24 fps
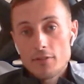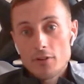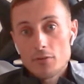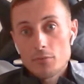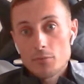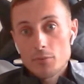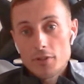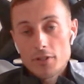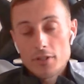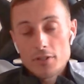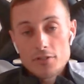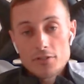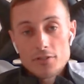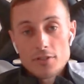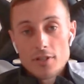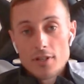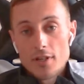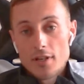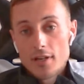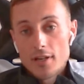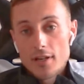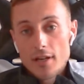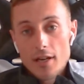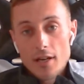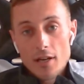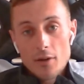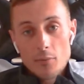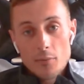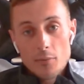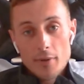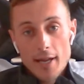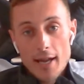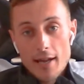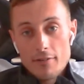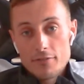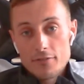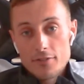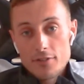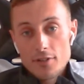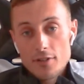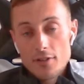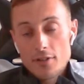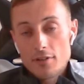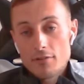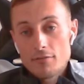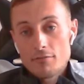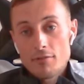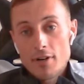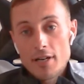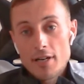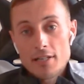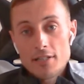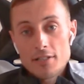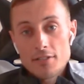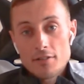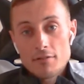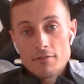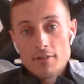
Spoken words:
involved with us. We have to raise